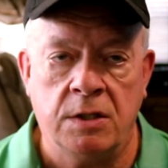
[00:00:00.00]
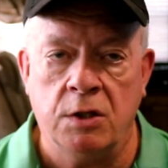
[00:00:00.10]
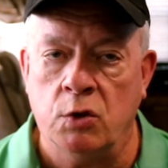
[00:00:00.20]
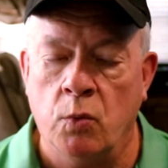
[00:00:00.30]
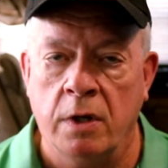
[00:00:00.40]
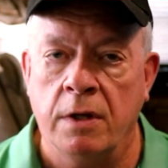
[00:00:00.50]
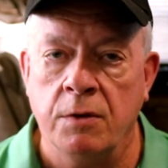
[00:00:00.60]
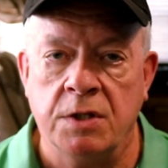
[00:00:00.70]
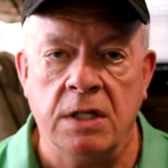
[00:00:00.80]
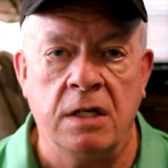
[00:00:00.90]
just one of
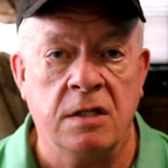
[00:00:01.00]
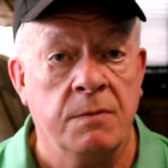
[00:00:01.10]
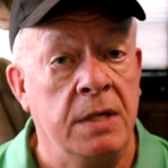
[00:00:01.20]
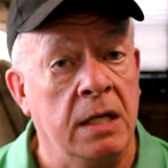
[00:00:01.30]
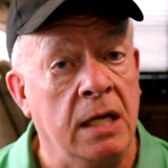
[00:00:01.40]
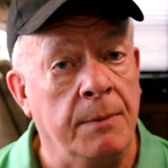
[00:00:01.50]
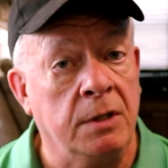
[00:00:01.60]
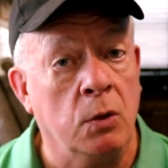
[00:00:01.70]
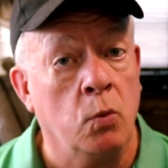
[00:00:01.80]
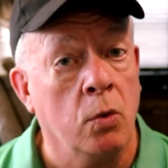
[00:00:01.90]
those things of being
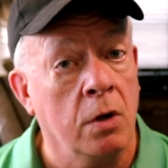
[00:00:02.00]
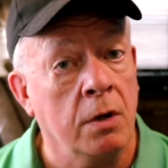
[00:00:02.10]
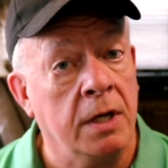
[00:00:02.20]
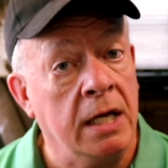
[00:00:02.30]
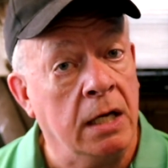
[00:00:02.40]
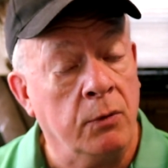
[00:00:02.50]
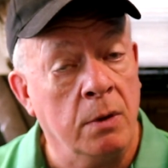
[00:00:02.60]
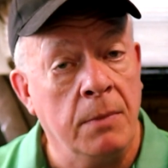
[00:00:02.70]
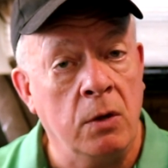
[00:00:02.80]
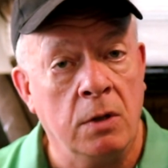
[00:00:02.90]
able to work in a
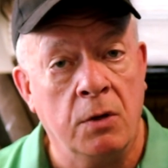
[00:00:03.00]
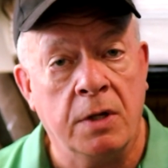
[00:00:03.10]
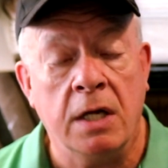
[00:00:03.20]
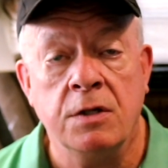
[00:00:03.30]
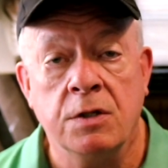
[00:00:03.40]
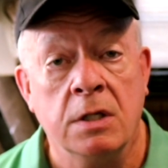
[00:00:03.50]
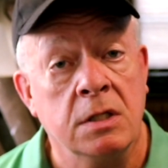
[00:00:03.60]
remote location,